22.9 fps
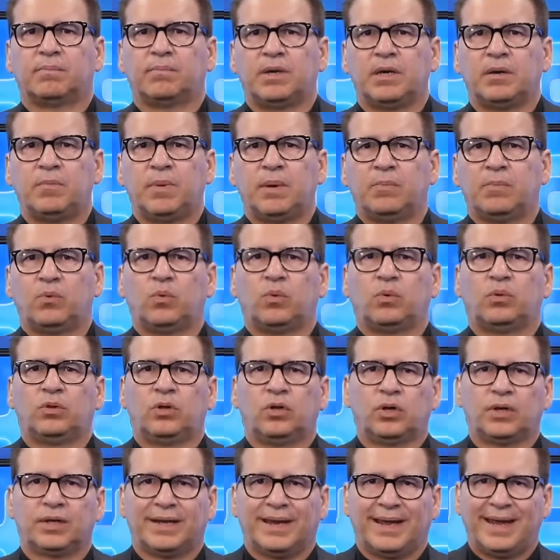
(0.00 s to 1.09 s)
Many people will
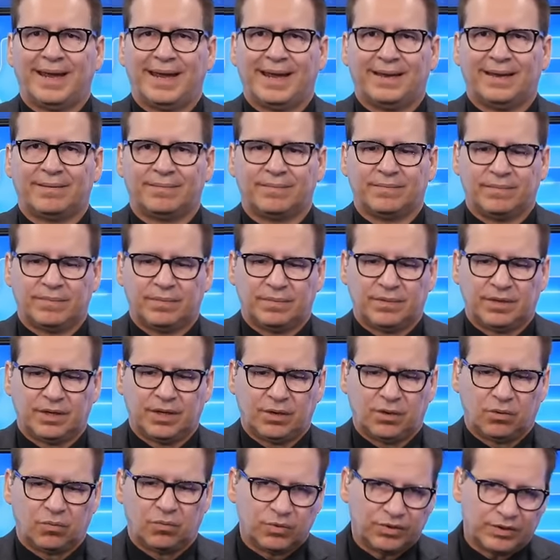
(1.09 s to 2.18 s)
look at, you
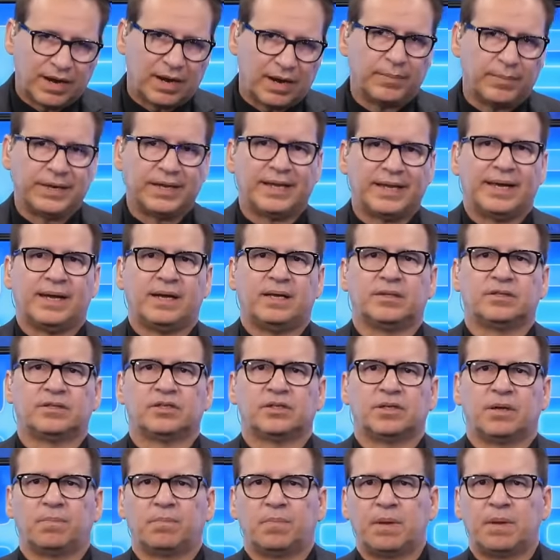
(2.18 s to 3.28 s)
know, retirement accounts.
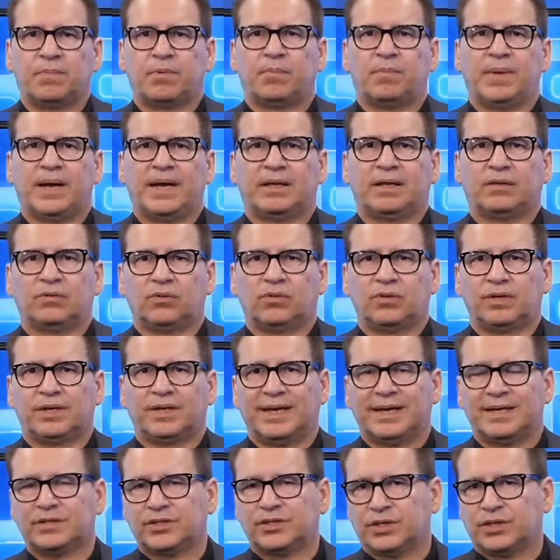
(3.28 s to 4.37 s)
Some people might look
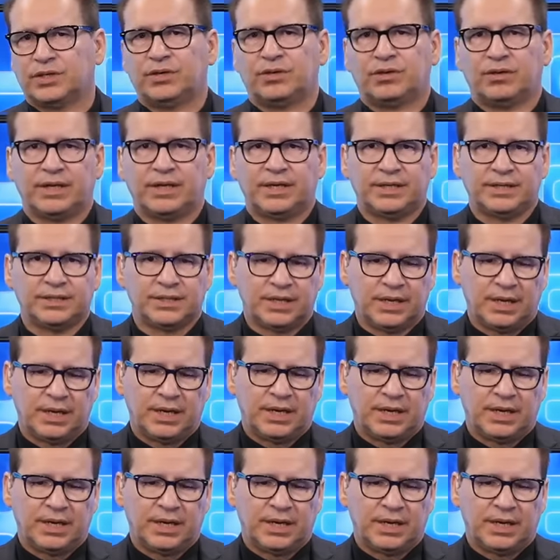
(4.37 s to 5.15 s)
at securities.